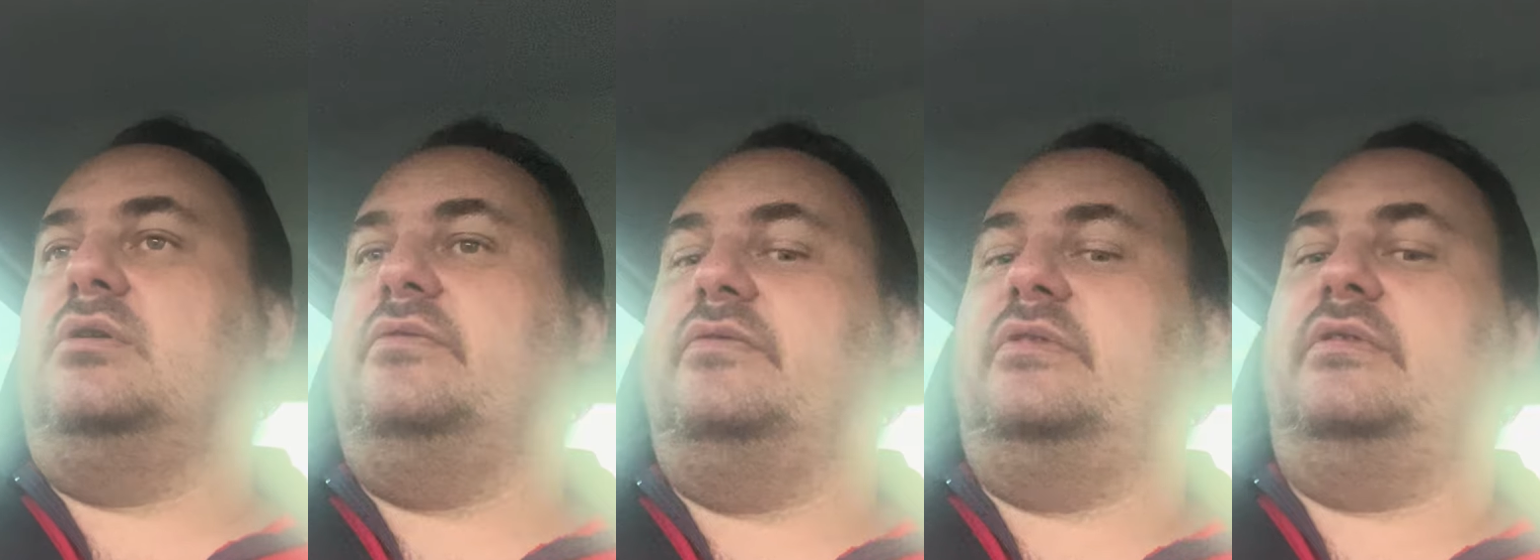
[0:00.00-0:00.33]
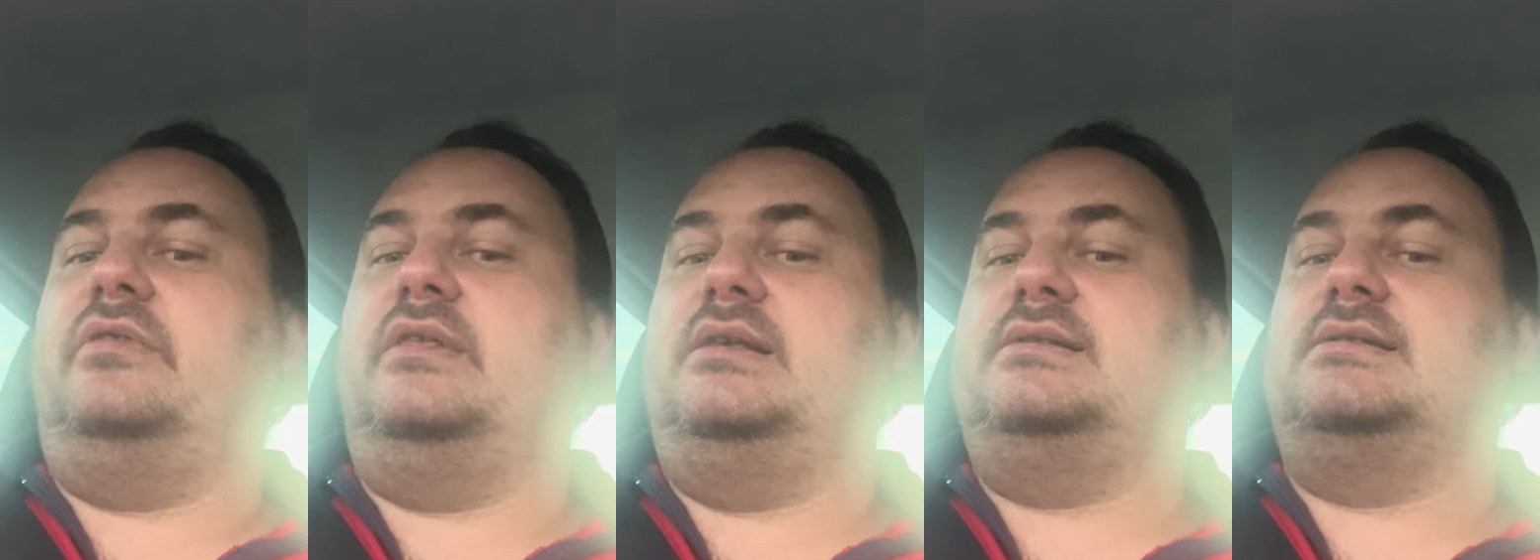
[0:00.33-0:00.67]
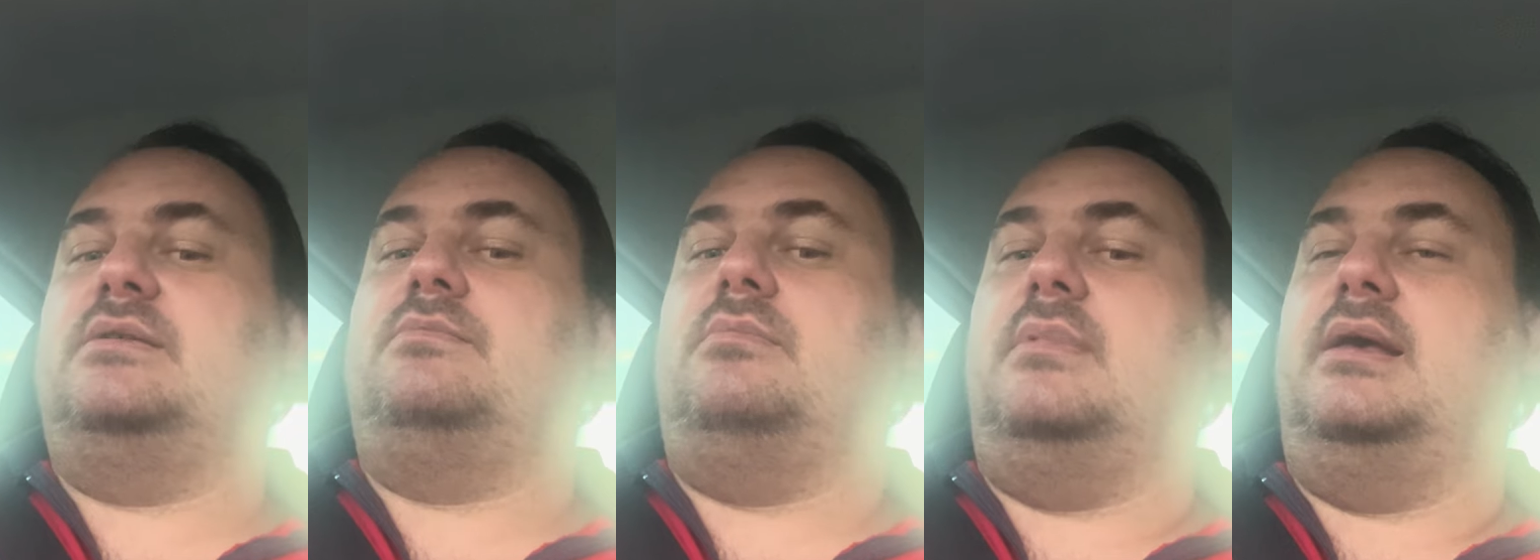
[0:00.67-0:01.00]
of the things
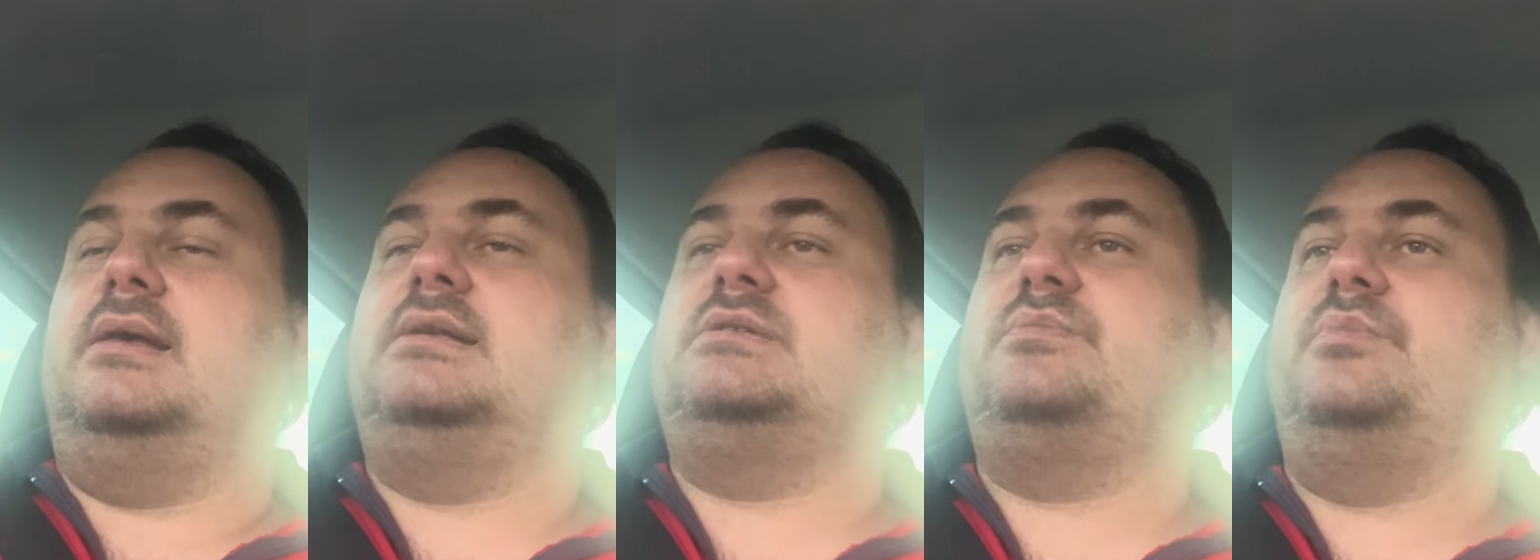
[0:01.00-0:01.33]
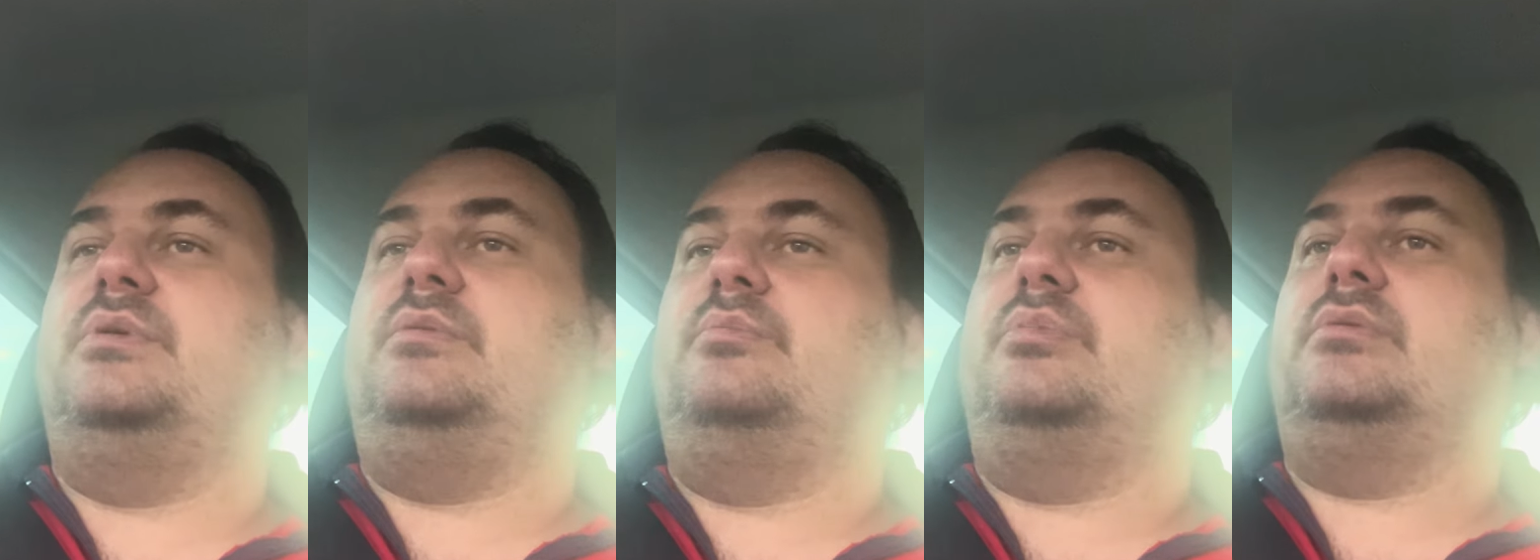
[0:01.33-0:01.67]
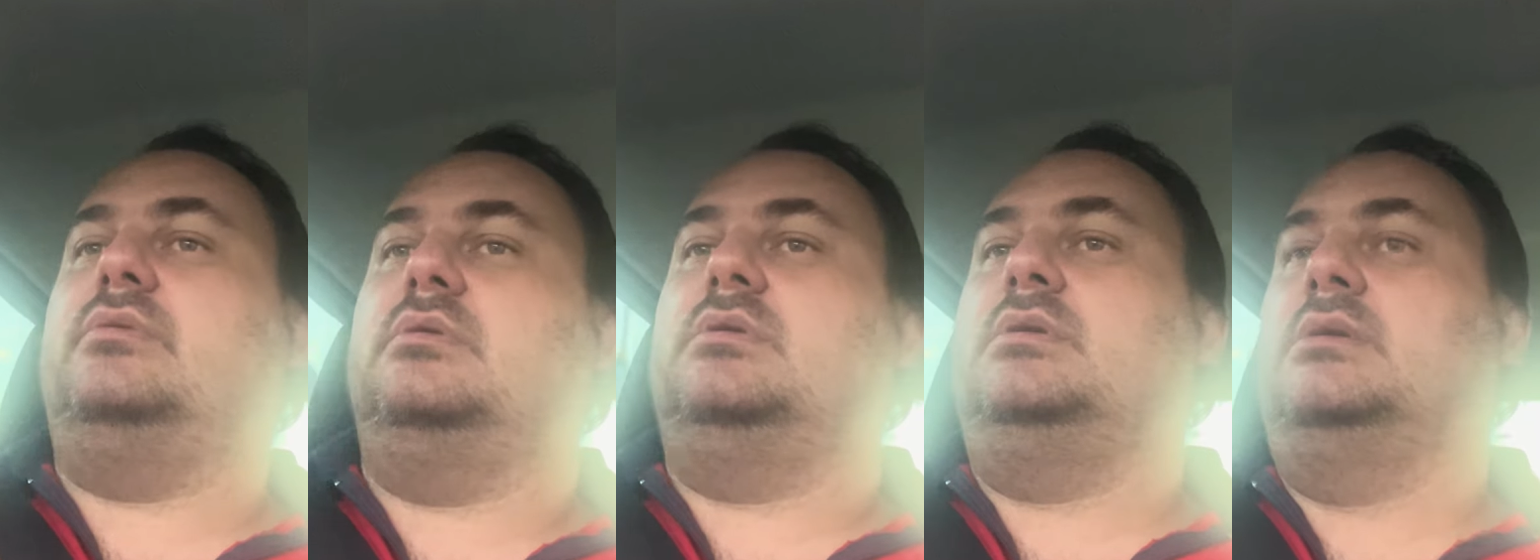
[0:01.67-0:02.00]
that makes
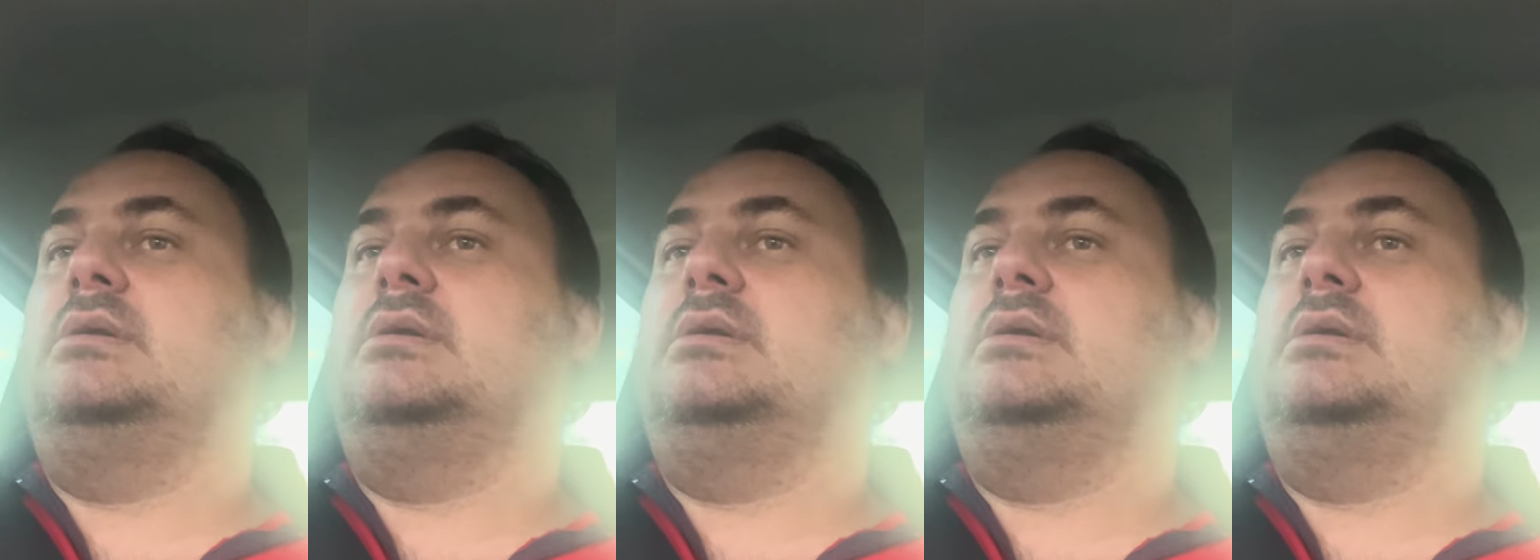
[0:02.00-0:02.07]
people